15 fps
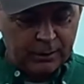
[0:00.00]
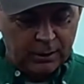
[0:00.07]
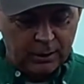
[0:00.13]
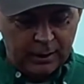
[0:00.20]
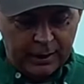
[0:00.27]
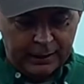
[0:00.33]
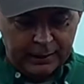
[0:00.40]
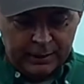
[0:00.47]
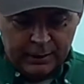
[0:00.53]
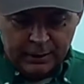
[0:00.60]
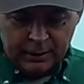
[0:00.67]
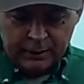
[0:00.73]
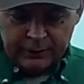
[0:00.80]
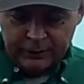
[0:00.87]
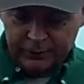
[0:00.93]
All right.
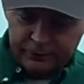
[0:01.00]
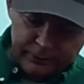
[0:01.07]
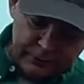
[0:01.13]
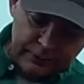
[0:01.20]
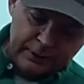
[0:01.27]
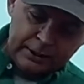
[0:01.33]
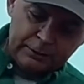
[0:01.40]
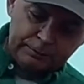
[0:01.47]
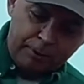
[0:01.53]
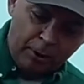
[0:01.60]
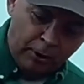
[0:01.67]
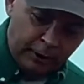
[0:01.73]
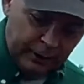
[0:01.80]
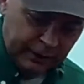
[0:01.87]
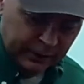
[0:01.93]
The next
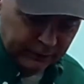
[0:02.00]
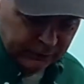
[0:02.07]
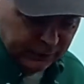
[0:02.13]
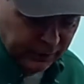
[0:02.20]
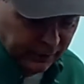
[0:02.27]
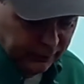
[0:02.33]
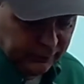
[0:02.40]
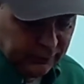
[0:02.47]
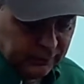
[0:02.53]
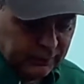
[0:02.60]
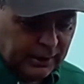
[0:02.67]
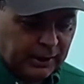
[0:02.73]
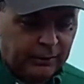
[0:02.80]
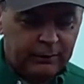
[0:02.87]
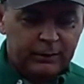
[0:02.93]
part is this.
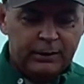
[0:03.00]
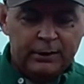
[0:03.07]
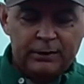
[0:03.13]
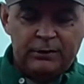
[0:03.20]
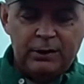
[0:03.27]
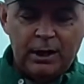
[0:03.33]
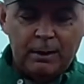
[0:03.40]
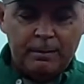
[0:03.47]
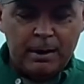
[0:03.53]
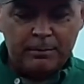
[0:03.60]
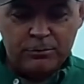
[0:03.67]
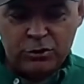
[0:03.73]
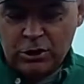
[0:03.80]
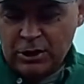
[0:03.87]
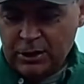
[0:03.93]
Now,
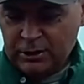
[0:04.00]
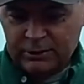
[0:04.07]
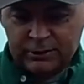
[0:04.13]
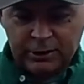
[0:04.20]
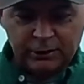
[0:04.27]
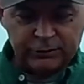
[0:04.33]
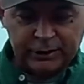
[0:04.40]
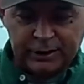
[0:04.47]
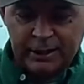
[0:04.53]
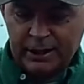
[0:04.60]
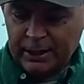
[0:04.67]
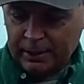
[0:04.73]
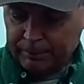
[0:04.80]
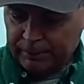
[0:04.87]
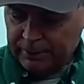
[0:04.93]
Cmmg sells a
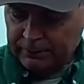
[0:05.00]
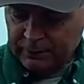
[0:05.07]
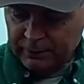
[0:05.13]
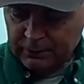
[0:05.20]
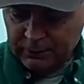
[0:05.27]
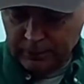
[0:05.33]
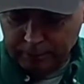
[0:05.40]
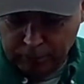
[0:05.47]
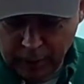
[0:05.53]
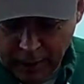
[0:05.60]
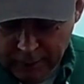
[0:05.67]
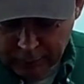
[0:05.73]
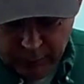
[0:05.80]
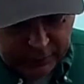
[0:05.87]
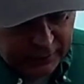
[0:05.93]
kit. I believe this is the
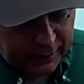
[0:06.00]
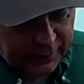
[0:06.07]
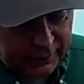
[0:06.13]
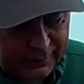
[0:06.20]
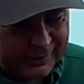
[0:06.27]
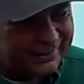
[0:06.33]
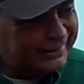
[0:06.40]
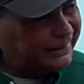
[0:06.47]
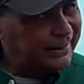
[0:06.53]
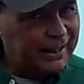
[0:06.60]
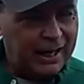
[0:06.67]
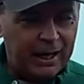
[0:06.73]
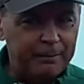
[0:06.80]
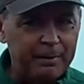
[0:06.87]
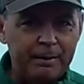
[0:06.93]
Bravo kit.
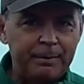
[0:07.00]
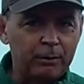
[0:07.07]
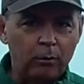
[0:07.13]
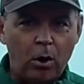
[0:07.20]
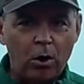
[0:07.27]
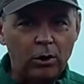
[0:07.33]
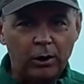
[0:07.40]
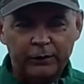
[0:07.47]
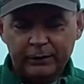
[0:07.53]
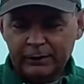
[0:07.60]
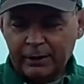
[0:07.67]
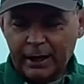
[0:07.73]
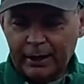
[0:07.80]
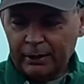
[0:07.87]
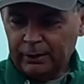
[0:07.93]
I may be wrong on the
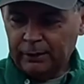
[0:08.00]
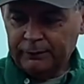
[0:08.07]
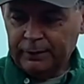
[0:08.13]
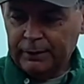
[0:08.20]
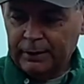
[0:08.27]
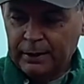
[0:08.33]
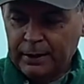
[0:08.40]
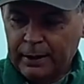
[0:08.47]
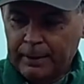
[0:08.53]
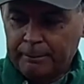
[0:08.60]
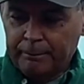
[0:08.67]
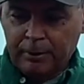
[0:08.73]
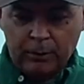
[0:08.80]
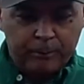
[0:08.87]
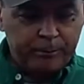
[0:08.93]
title of it,
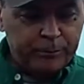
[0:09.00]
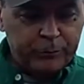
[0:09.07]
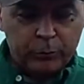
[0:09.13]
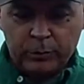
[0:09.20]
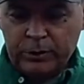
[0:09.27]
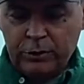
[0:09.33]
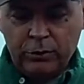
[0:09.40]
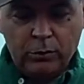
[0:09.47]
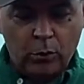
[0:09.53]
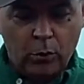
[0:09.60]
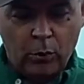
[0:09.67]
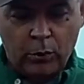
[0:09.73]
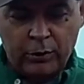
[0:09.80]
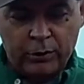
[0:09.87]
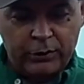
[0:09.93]
but when you
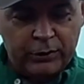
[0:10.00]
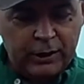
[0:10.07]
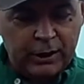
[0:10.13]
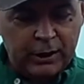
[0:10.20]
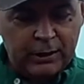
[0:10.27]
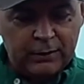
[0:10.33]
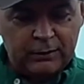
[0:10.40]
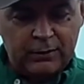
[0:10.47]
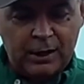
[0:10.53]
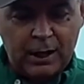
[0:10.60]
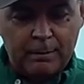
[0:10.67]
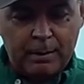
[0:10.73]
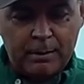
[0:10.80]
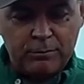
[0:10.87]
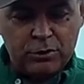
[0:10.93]
order the
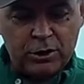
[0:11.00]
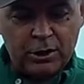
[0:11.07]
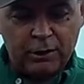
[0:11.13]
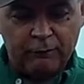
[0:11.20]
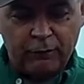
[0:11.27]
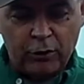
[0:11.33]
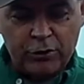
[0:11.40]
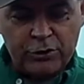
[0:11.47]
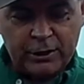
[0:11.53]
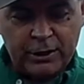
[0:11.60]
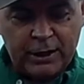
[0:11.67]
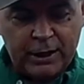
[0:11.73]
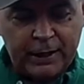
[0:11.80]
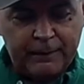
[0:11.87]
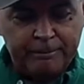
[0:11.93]
Cmmg Conversion
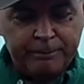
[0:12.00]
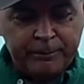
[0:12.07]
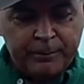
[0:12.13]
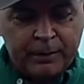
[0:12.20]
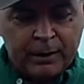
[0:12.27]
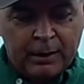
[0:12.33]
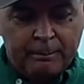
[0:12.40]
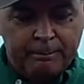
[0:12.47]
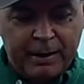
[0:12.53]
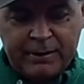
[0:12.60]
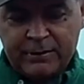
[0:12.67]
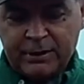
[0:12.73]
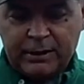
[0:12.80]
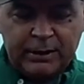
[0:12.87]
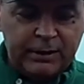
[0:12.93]
Kit,
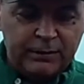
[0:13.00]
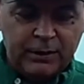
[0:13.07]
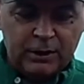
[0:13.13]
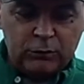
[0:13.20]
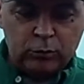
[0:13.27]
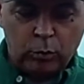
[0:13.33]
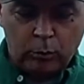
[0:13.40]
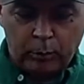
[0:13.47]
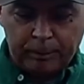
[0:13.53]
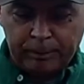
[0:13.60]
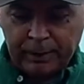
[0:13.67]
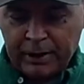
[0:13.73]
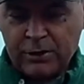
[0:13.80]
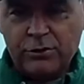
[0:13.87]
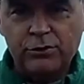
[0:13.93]
basically this will
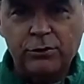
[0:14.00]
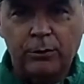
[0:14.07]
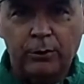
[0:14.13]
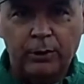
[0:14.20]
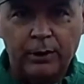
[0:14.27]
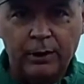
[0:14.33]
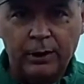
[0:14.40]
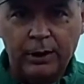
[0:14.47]
replace your